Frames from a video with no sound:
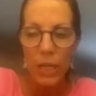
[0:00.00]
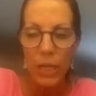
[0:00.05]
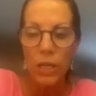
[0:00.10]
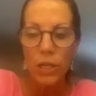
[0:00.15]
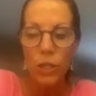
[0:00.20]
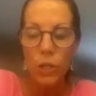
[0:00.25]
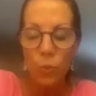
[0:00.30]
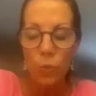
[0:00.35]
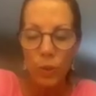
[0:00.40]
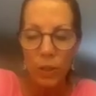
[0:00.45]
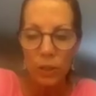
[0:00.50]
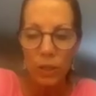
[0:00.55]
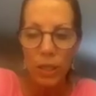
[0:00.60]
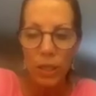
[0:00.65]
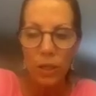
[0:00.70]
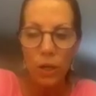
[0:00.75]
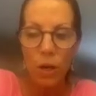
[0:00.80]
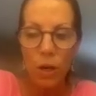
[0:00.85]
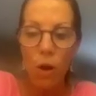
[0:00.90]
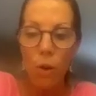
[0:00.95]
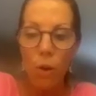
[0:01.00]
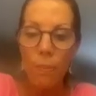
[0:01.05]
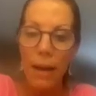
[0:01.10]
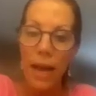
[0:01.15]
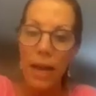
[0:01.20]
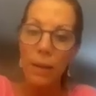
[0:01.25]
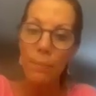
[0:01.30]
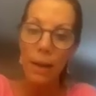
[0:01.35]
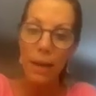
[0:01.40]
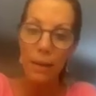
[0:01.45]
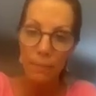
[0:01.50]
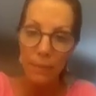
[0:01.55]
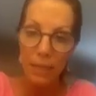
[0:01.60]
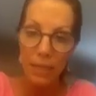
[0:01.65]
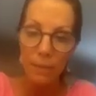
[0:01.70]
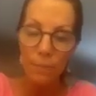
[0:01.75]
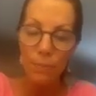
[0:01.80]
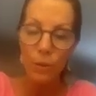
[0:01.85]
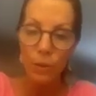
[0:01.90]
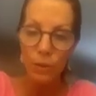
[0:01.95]
You will get a call back by
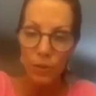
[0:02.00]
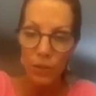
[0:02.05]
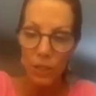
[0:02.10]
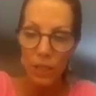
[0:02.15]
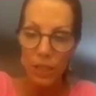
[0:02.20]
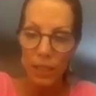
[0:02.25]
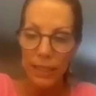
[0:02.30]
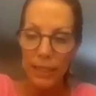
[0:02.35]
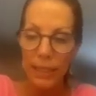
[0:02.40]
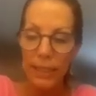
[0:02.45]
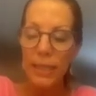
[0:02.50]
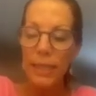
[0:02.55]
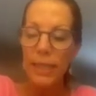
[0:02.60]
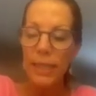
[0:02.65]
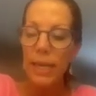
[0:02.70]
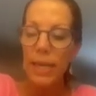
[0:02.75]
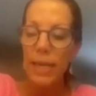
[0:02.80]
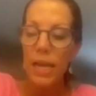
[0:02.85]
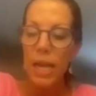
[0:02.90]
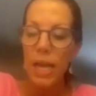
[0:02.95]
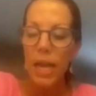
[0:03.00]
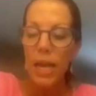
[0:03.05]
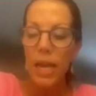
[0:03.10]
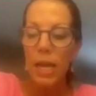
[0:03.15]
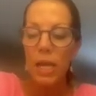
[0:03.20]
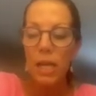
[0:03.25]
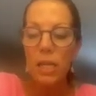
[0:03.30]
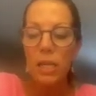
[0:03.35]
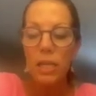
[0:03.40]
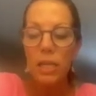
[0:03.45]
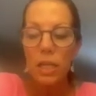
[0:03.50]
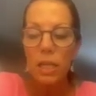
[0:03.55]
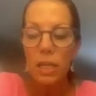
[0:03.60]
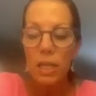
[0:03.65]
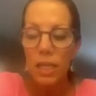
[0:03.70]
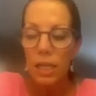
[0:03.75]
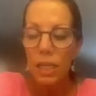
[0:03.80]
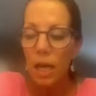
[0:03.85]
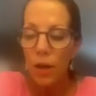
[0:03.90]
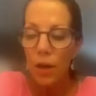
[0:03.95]
me personally. And
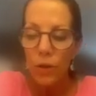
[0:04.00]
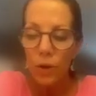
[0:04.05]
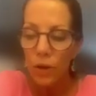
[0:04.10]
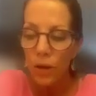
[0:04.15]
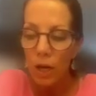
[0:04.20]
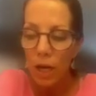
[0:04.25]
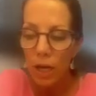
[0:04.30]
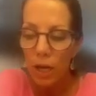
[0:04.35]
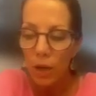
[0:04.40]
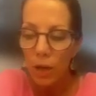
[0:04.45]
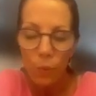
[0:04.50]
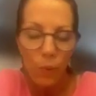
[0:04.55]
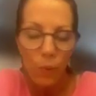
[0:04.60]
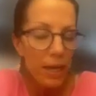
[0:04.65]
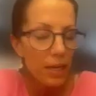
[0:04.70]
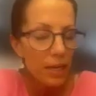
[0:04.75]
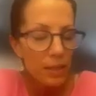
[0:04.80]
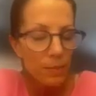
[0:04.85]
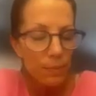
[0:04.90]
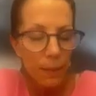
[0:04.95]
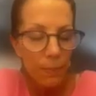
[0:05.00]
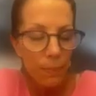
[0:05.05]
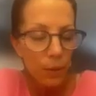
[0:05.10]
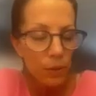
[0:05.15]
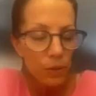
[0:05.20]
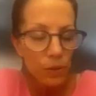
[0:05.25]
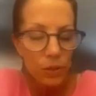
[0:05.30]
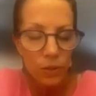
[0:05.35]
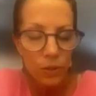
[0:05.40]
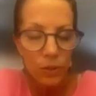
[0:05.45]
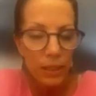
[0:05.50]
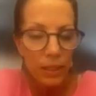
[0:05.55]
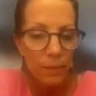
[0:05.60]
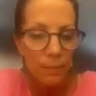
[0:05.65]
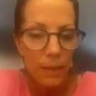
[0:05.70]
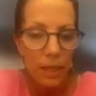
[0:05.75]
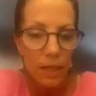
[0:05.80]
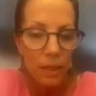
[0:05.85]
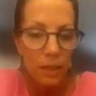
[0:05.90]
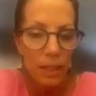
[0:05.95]
the other way is my personal
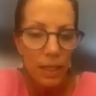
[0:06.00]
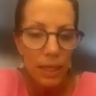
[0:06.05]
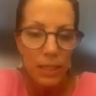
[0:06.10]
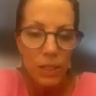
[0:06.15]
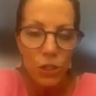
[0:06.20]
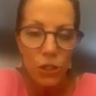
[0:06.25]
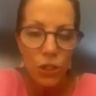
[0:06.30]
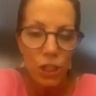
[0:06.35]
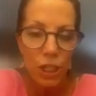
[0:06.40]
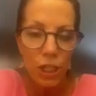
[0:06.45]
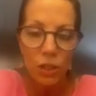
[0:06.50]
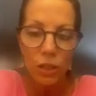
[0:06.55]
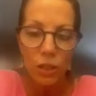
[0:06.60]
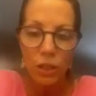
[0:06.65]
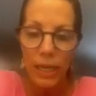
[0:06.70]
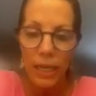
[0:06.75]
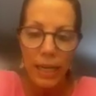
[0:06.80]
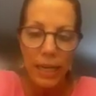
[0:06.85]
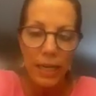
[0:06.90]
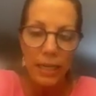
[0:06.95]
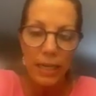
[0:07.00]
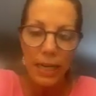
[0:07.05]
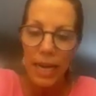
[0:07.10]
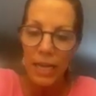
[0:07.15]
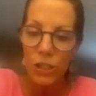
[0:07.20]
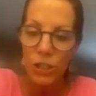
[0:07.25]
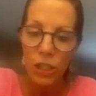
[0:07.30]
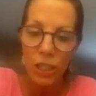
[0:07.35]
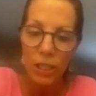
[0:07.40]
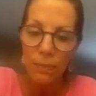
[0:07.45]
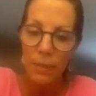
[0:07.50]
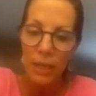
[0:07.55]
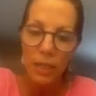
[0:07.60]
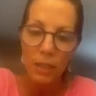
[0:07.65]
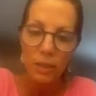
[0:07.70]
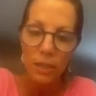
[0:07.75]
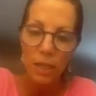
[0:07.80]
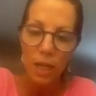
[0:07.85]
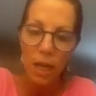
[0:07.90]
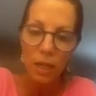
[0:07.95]
email, and it's
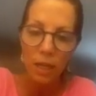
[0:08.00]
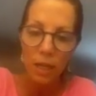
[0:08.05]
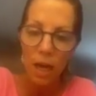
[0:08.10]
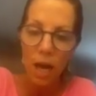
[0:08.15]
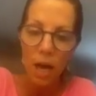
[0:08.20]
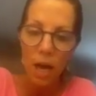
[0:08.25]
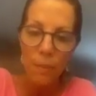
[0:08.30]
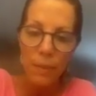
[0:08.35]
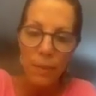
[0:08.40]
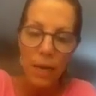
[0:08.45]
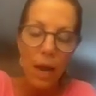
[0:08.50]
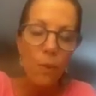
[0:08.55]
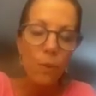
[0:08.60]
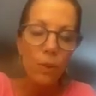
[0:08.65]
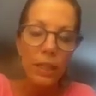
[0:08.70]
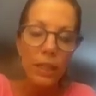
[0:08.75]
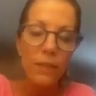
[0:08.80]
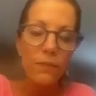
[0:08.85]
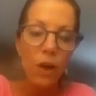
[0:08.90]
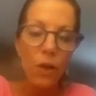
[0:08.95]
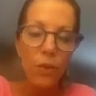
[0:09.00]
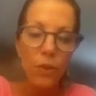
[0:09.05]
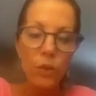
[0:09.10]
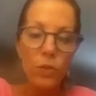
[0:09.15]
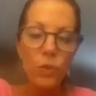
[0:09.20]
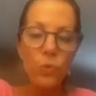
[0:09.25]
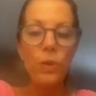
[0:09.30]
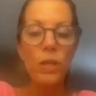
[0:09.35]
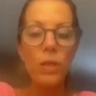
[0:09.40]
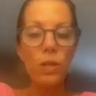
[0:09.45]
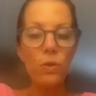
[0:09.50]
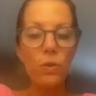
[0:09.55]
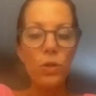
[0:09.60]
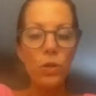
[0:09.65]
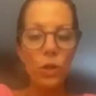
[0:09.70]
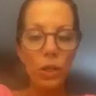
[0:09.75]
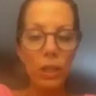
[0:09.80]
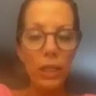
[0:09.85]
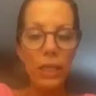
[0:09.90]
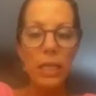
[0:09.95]
CherylleAnn@gmail.com. And I will leave all those with you,
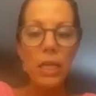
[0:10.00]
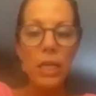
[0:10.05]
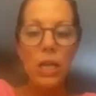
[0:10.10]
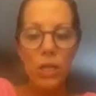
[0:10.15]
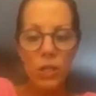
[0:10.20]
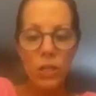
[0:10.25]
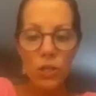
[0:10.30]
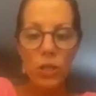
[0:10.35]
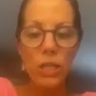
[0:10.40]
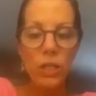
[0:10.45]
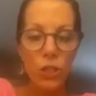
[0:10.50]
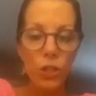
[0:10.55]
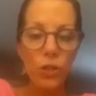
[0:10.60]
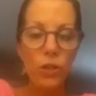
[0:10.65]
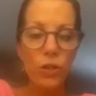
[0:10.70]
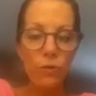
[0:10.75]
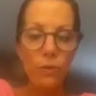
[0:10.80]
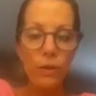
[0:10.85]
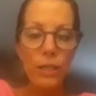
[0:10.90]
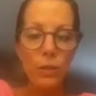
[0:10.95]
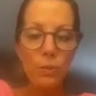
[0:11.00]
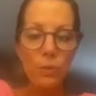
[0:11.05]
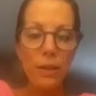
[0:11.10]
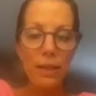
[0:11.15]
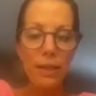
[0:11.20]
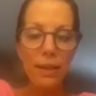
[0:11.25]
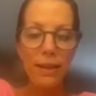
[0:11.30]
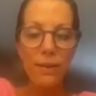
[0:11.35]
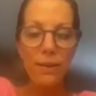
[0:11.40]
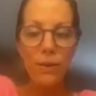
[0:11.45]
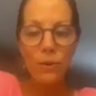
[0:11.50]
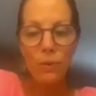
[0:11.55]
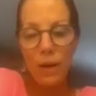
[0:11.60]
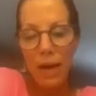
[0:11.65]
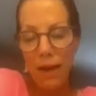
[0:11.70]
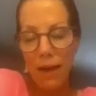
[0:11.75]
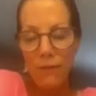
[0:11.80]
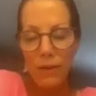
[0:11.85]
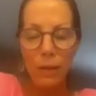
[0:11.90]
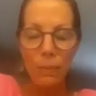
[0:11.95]
Durley, so that you can reach me or
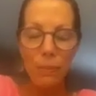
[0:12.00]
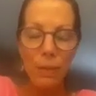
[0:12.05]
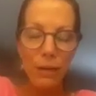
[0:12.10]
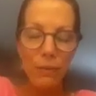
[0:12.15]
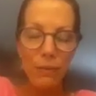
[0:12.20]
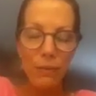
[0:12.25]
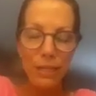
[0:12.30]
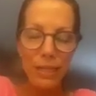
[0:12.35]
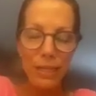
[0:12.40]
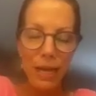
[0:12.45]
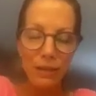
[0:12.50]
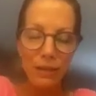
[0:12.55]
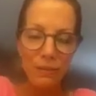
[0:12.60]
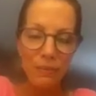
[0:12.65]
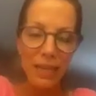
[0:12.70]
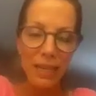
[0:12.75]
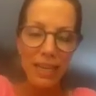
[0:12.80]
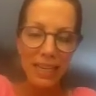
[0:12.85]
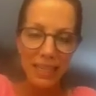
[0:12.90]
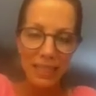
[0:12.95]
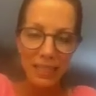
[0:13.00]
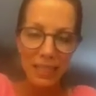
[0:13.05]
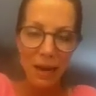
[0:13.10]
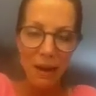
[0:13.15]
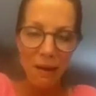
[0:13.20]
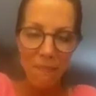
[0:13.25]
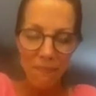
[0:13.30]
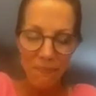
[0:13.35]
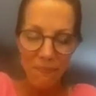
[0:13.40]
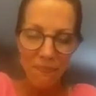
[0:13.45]
have anybody reach out to me at any time.